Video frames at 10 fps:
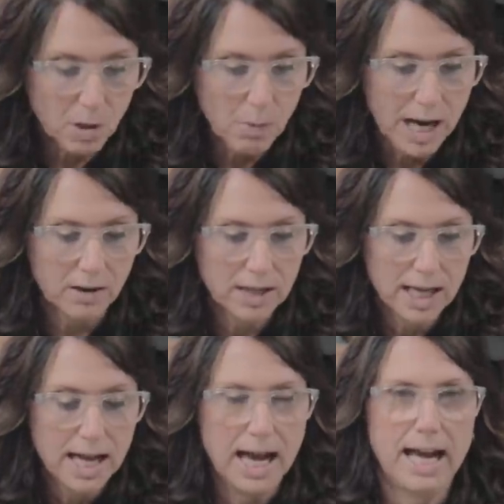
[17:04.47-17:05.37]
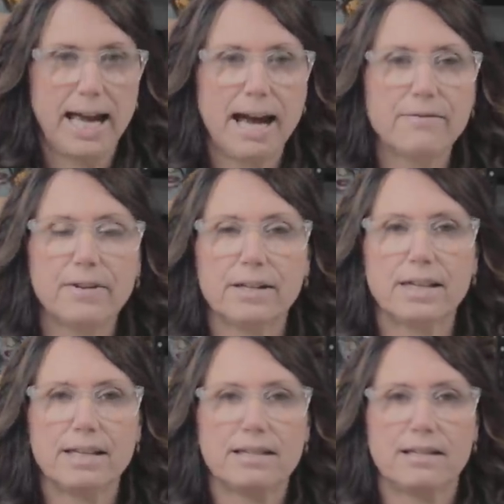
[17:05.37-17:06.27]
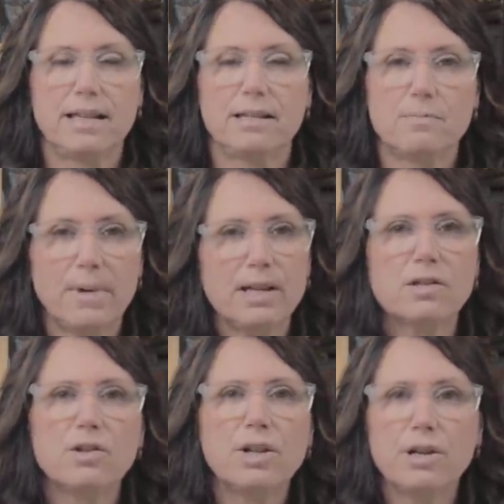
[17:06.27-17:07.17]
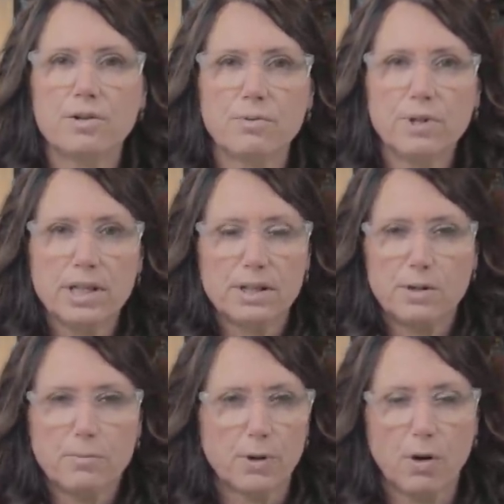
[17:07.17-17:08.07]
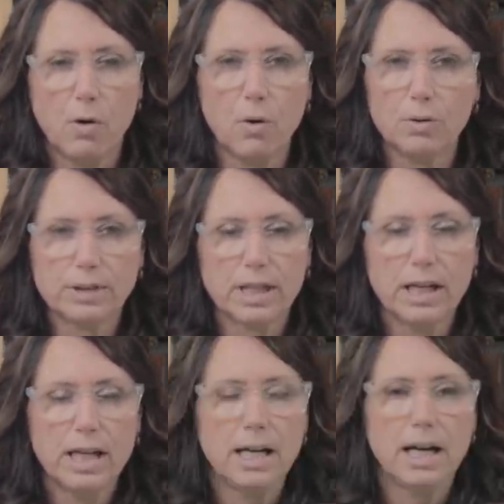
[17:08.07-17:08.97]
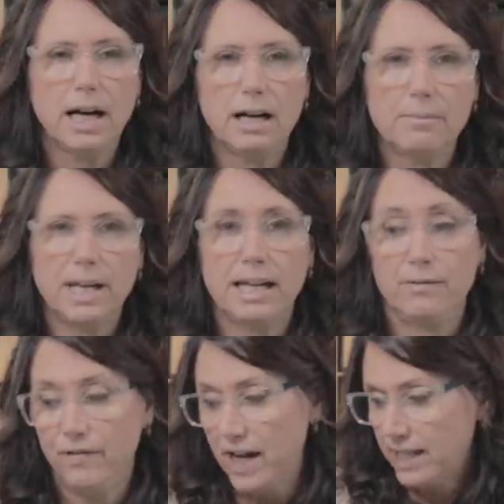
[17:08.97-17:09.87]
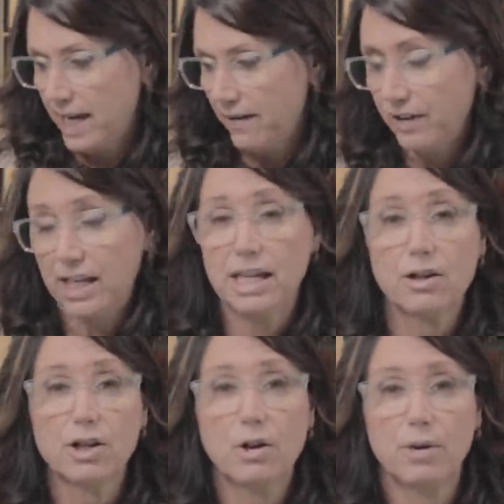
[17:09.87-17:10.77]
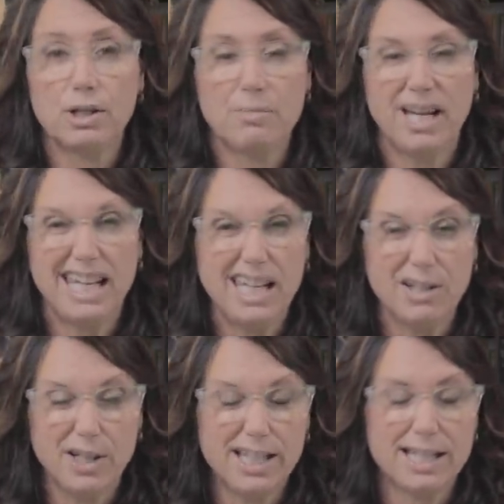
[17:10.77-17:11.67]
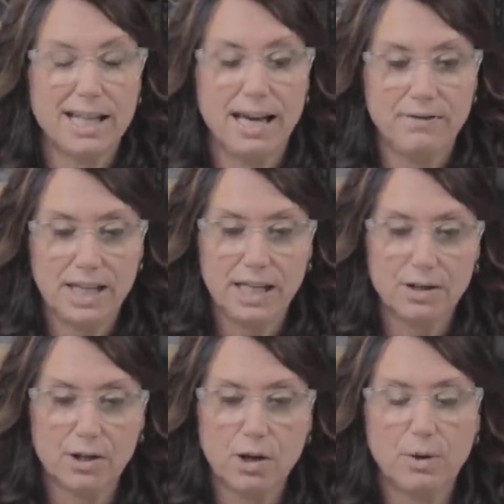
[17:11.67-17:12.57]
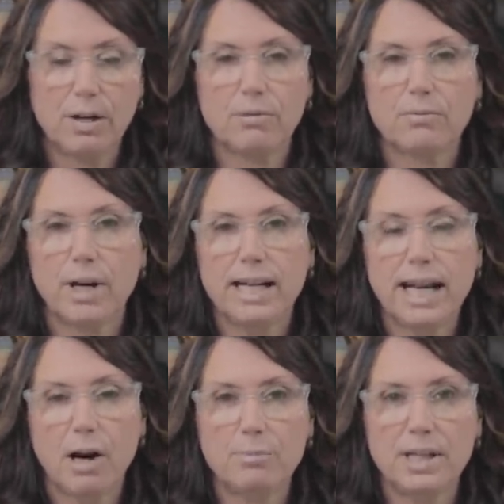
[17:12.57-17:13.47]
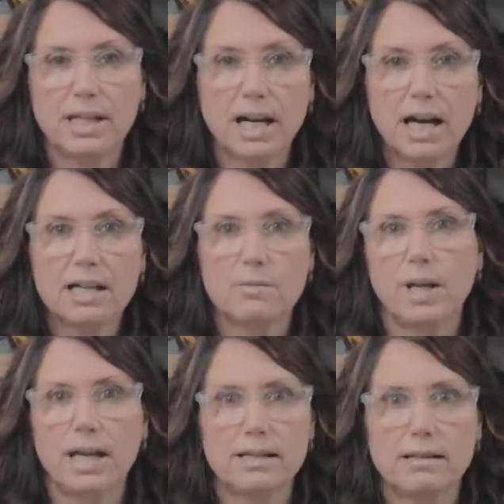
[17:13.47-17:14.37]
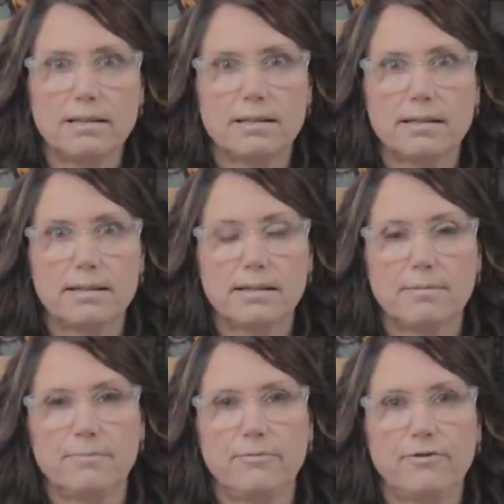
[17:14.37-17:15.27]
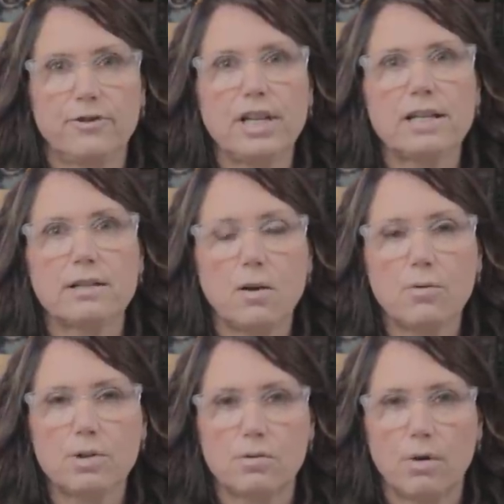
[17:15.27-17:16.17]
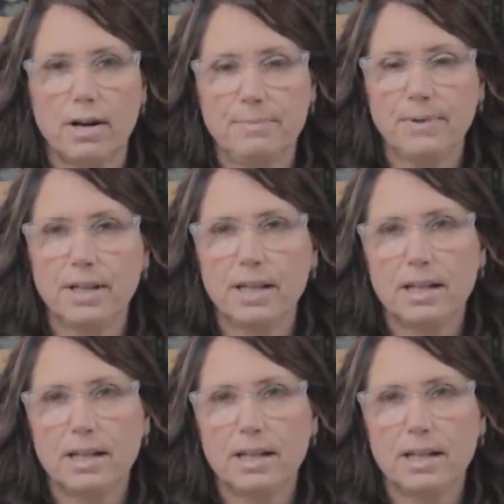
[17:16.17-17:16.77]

Well, I have this, my studio is really super cold, and in fact I have the heater going. You might hear it. I have the heater going right now because we had some freak snowstorm